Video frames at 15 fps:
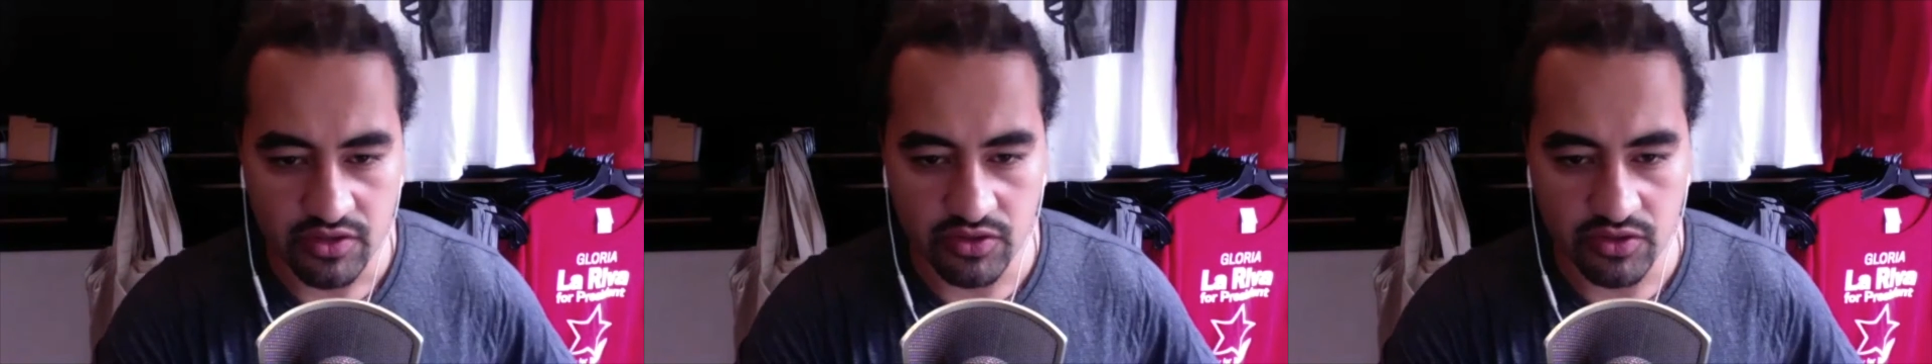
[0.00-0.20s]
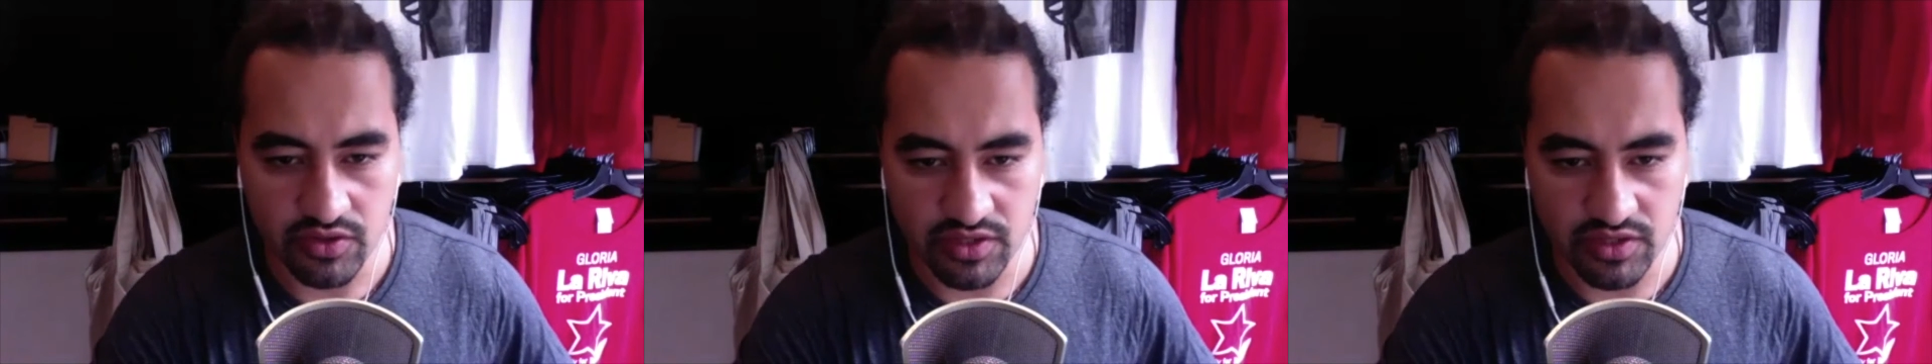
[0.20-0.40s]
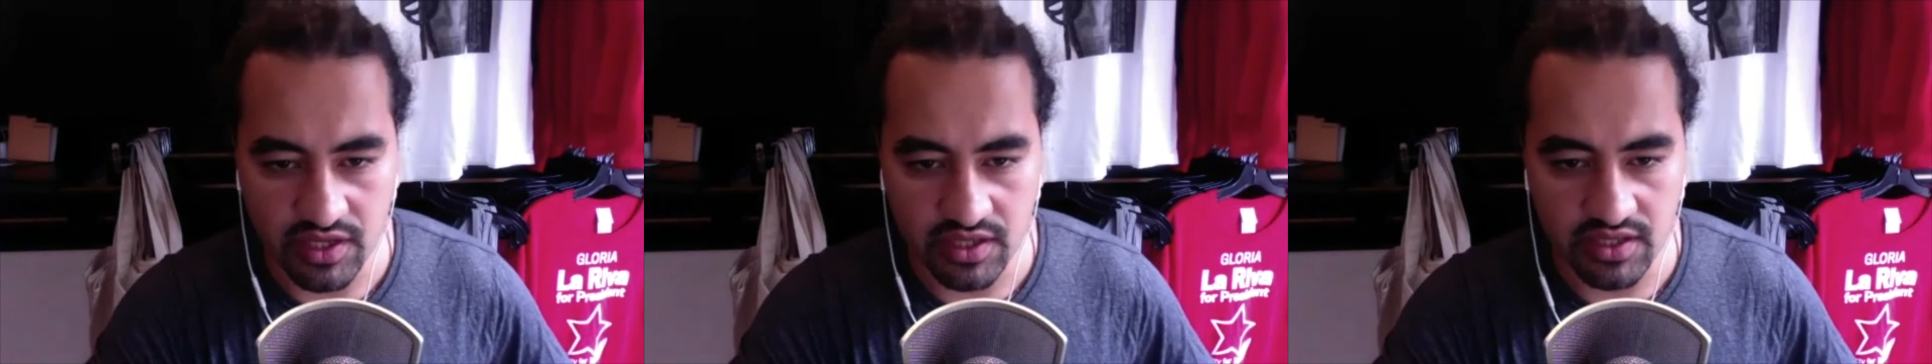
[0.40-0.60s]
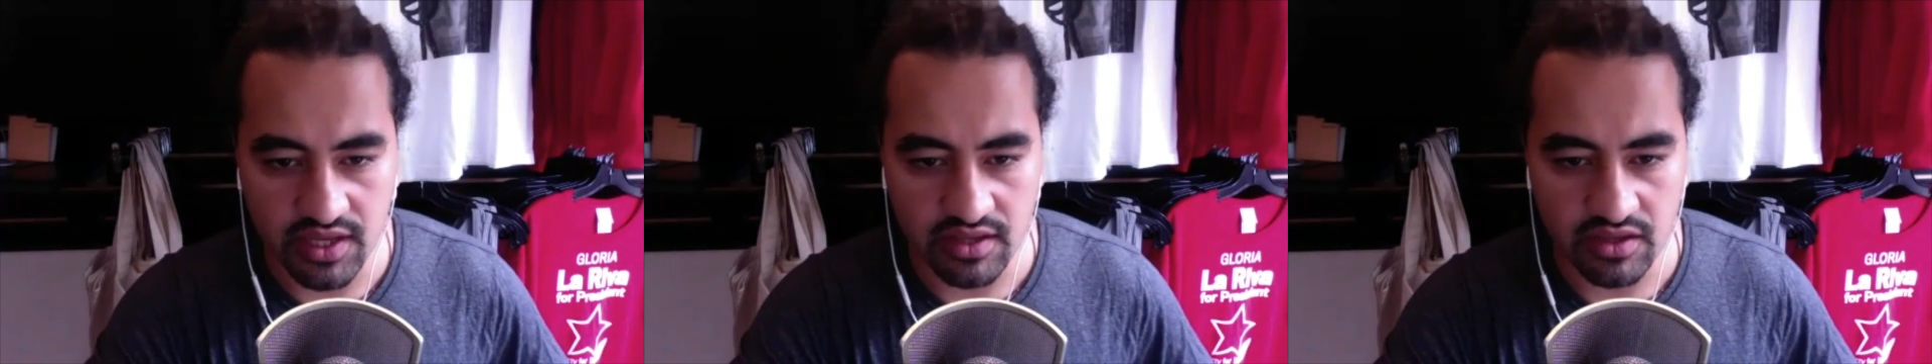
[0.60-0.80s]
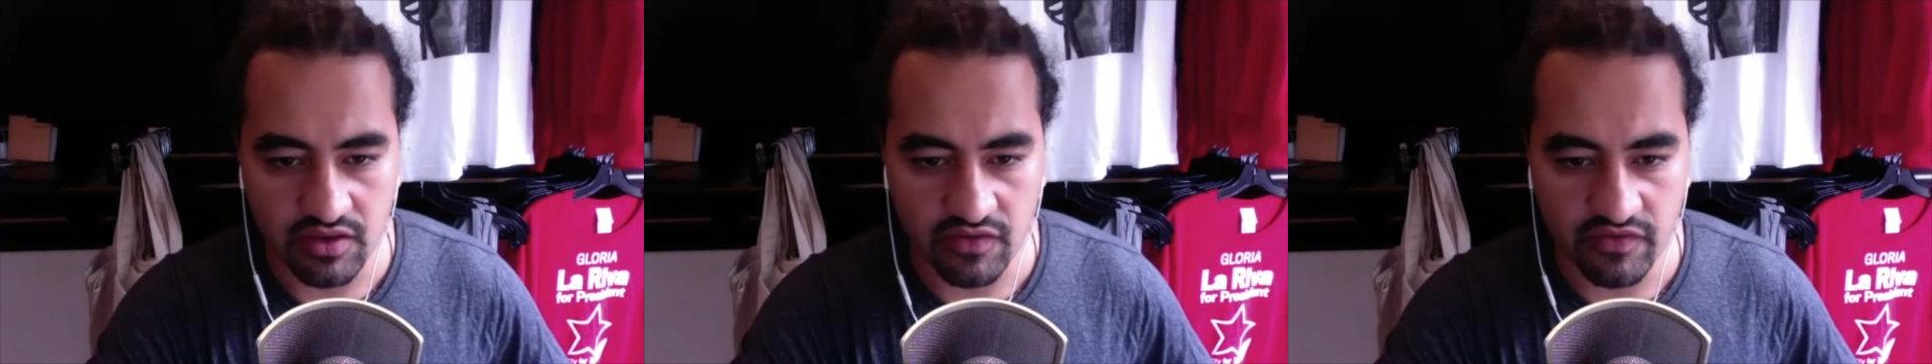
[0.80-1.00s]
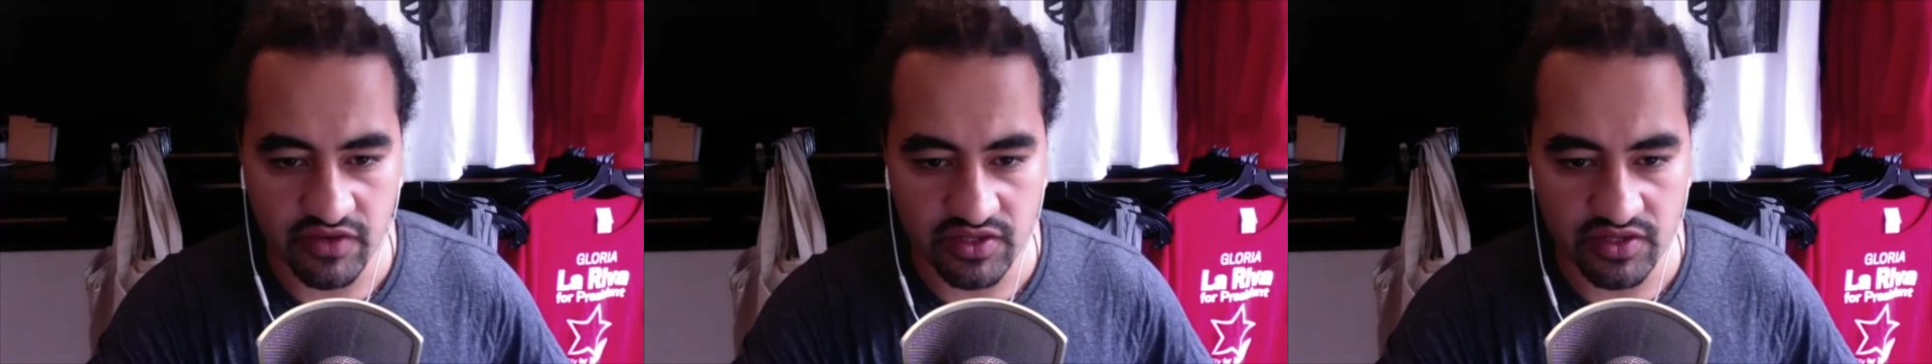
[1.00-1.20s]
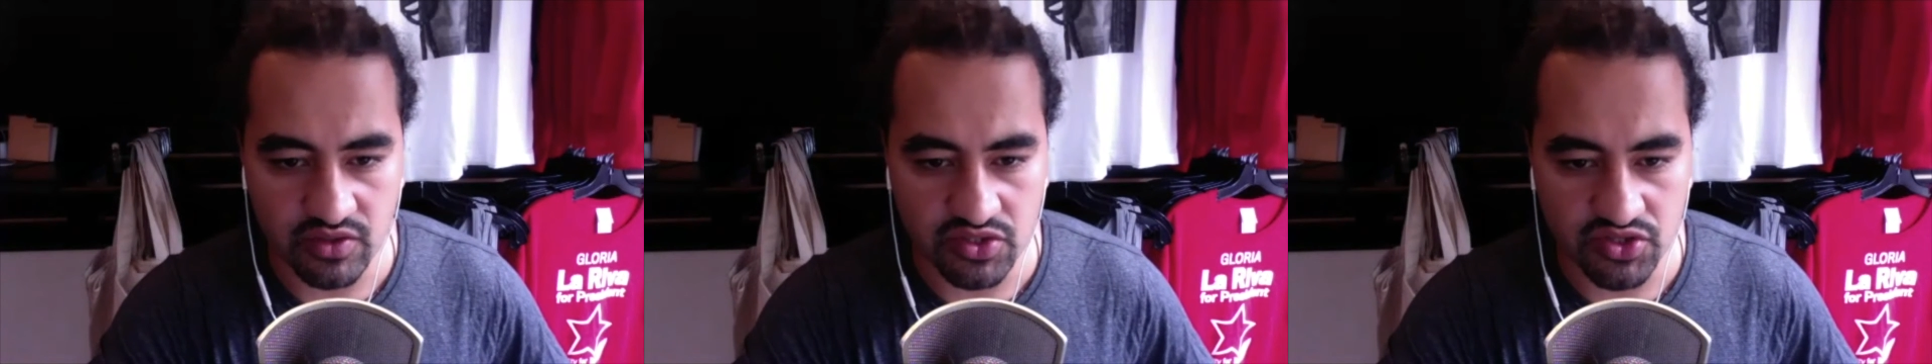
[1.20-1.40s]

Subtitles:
do you think that the physical